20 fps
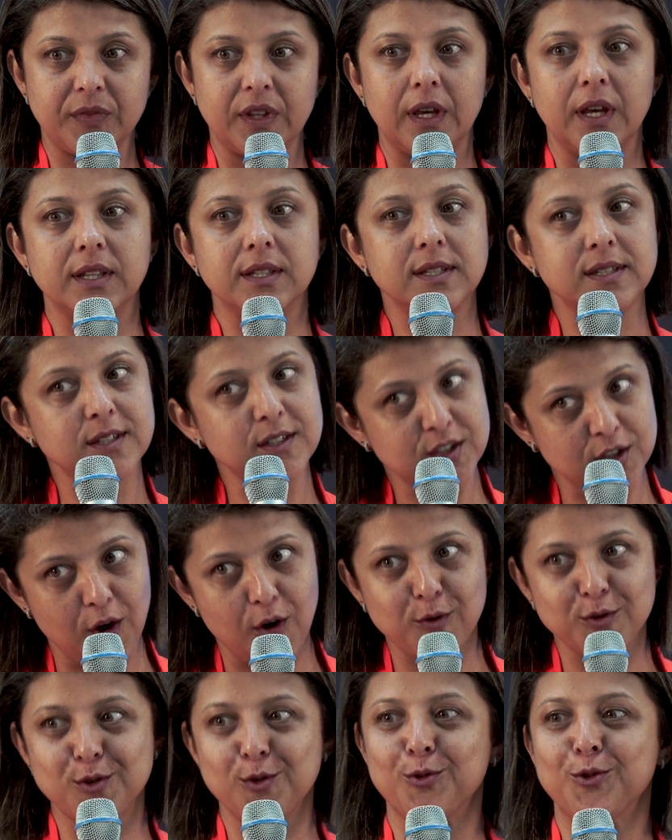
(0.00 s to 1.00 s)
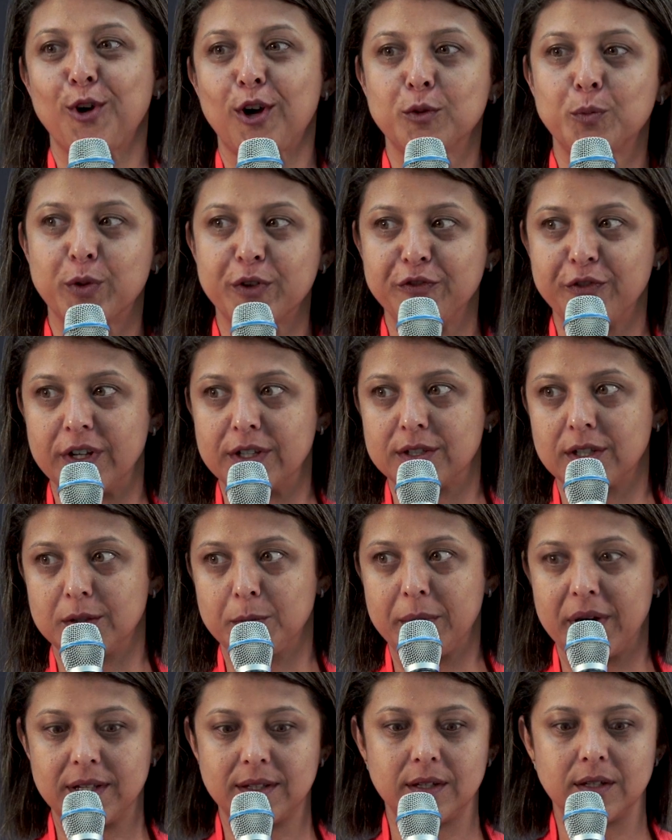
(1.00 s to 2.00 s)
And this is also not
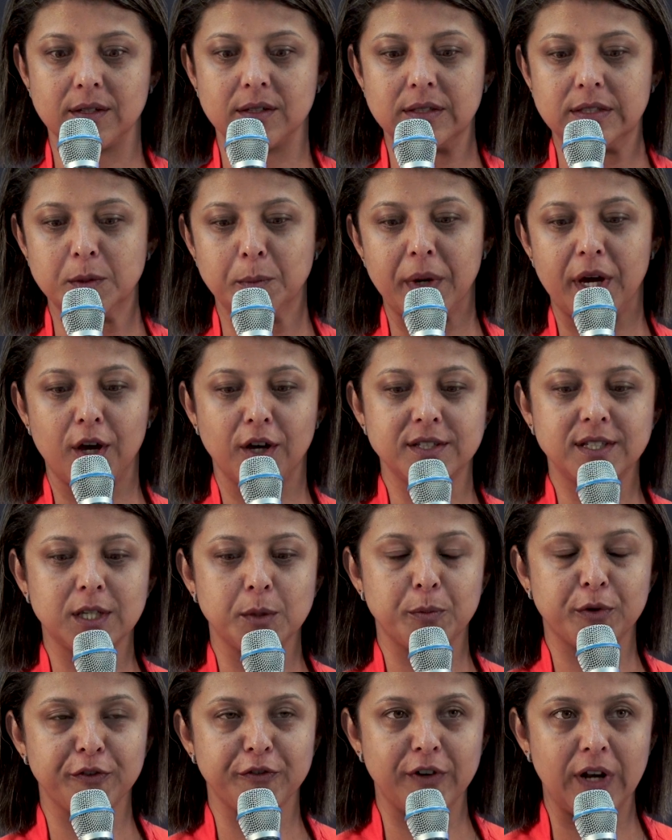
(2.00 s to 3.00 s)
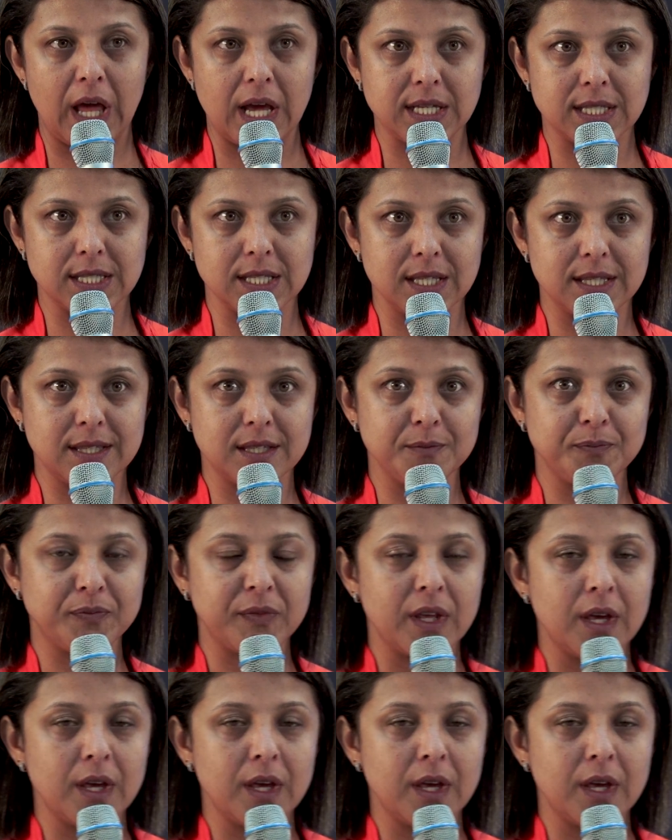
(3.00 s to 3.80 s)
prevented by the antibiotic prophylaxis.